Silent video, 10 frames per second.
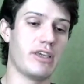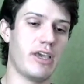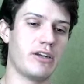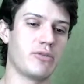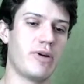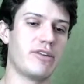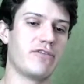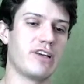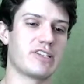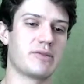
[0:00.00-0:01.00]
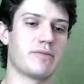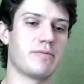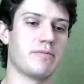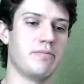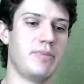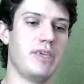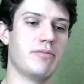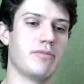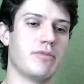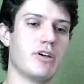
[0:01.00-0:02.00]
and great flux
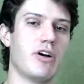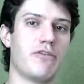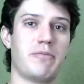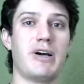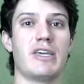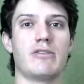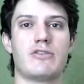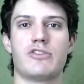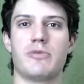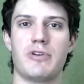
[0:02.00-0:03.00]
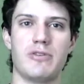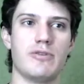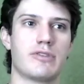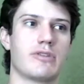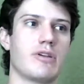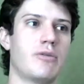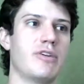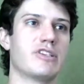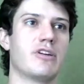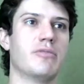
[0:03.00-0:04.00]
beam of pions to produce a
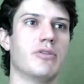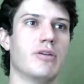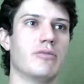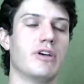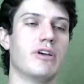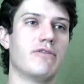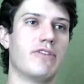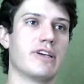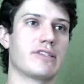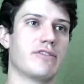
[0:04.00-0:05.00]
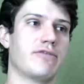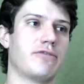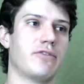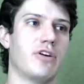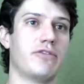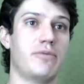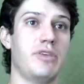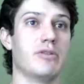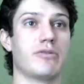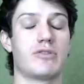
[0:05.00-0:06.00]
reasonable flux of
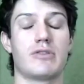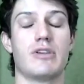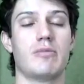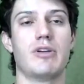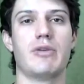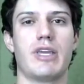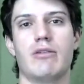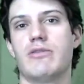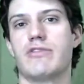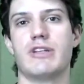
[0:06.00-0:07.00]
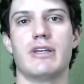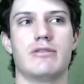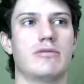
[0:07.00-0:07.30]
muons, but we can look for that.